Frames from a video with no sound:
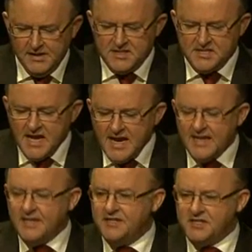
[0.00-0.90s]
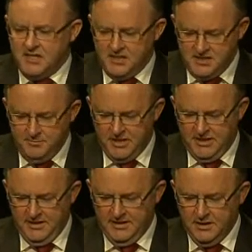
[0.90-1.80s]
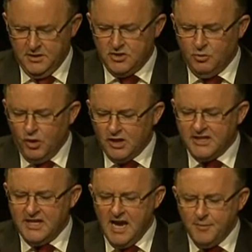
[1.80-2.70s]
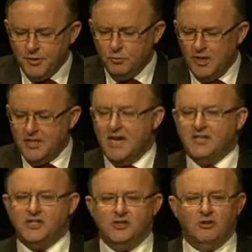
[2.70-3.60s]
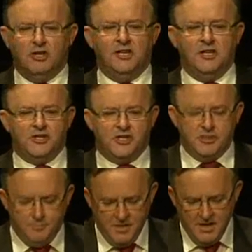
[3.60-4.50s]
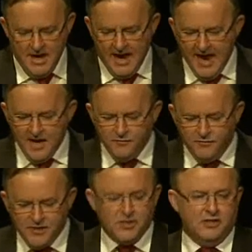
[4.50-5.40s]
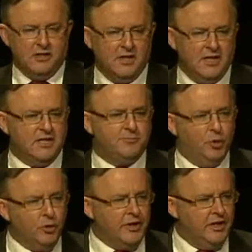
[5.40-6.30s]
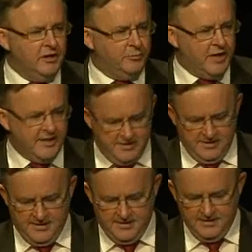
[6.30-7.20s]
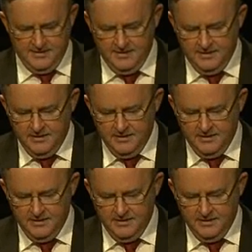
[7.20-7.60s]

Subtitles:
stand as testimony to what can happen when national leadership and vision is put into practice.